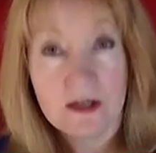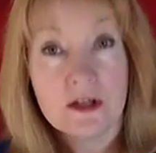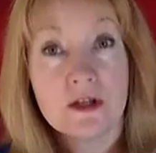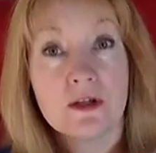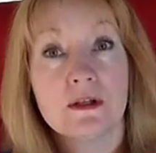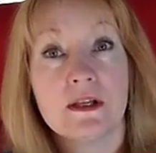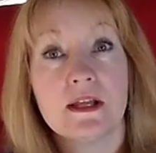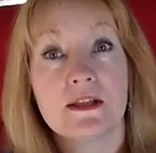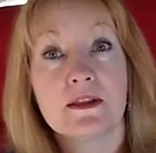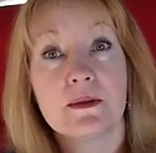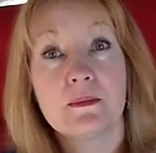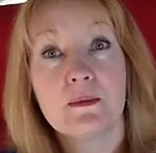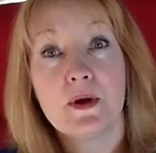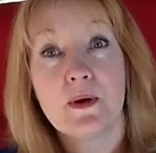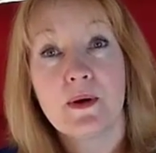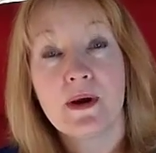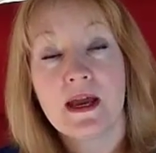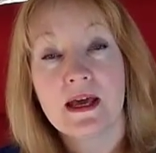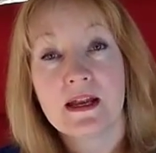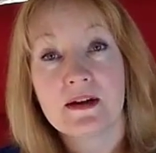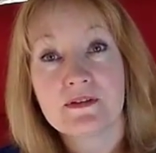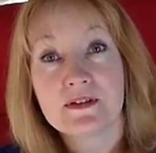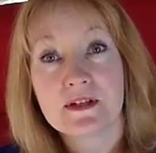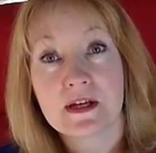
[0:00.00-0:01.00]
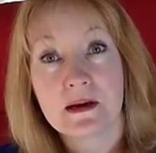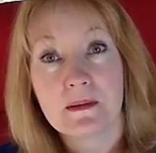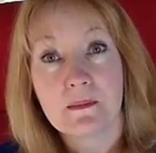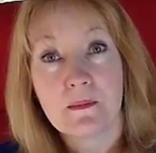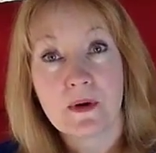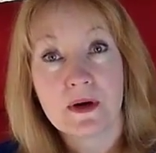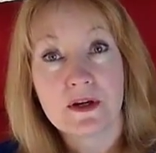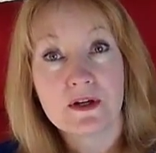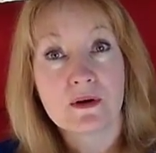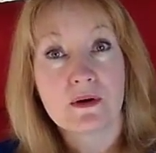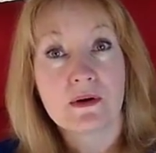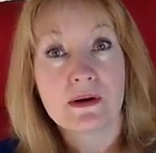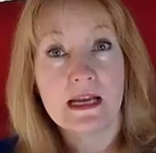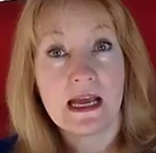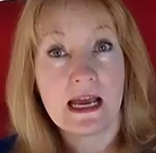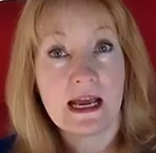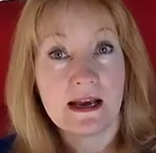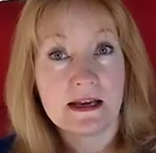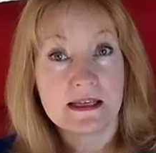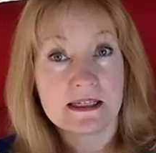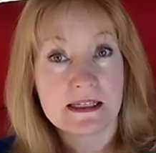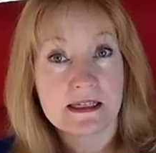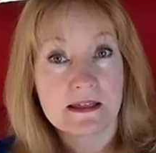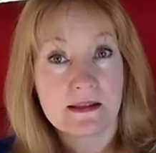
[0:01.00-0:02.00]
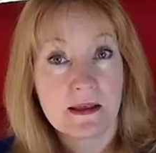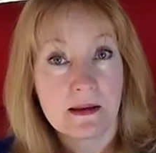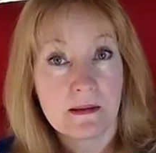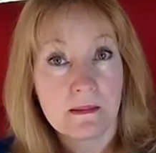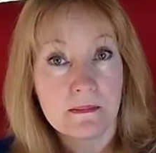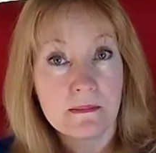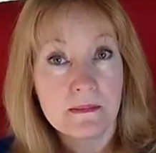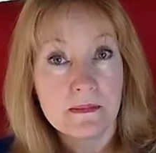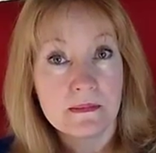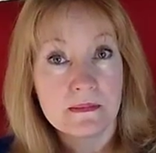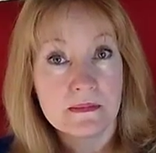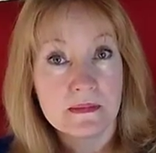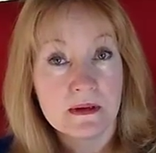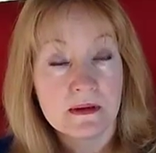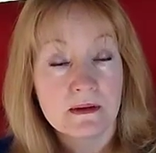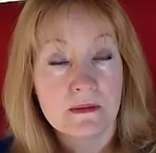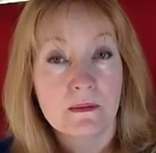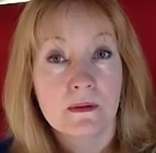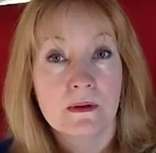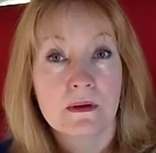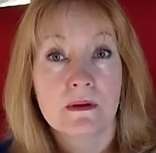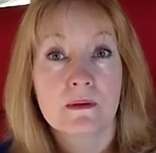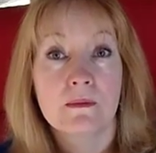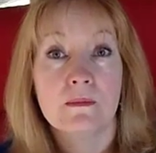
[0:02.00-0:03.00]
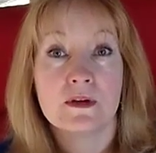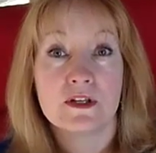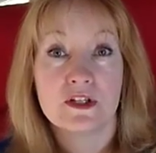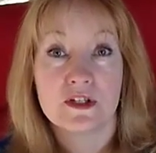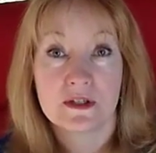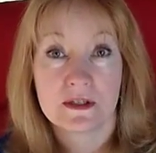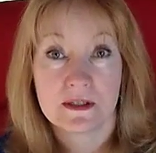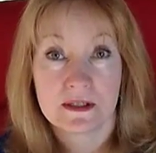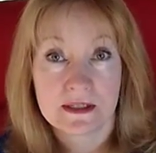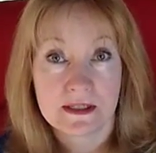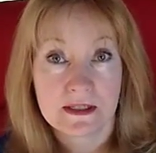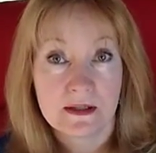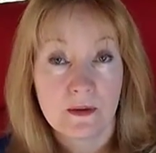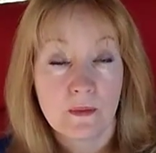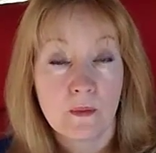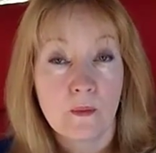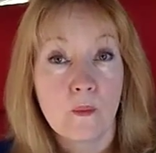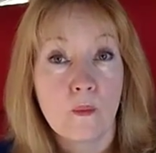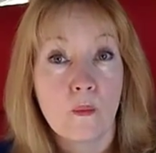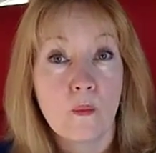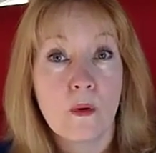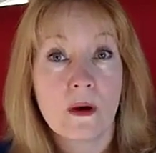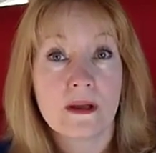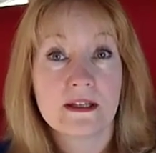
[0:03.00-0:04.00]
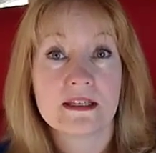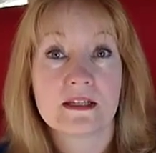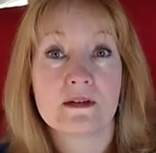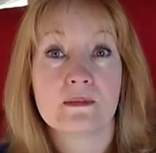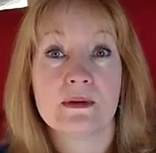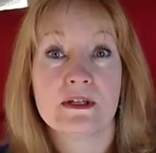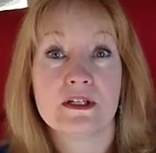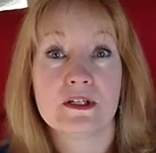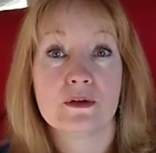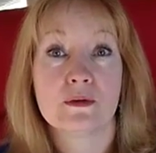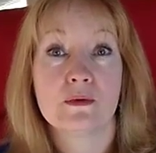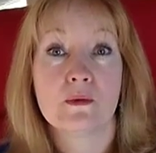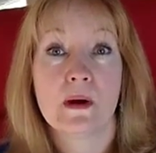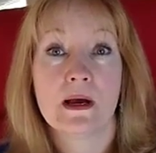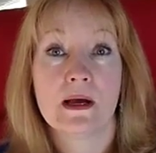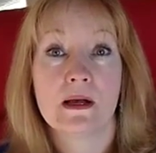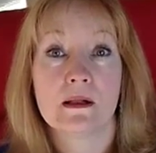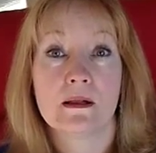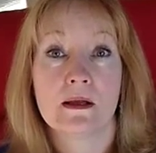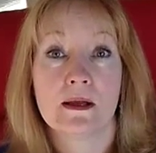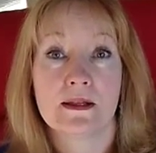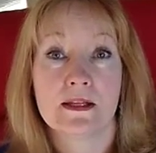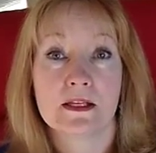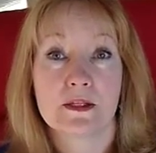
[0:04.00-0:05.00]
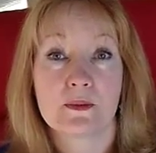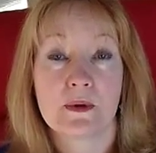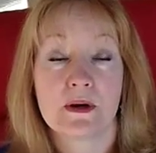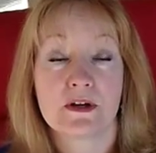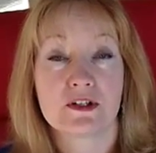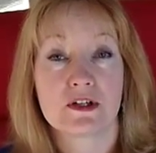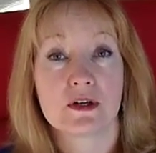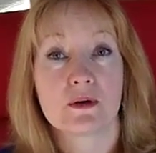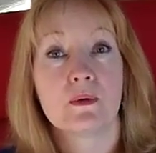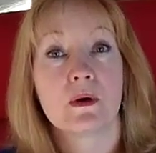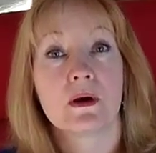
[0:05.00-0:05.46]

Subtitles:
You let them know ahead of time what you're going to ask them, which is, what did we do well on this project?